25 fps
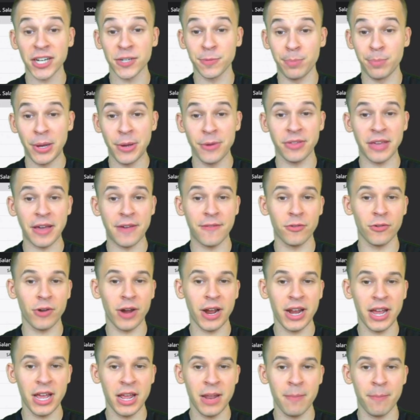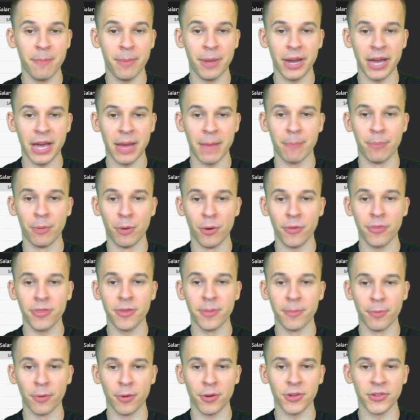play with Kevin Durant in, but again, both the
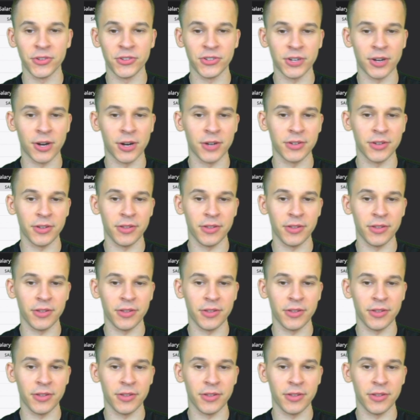Brooklyn Stars,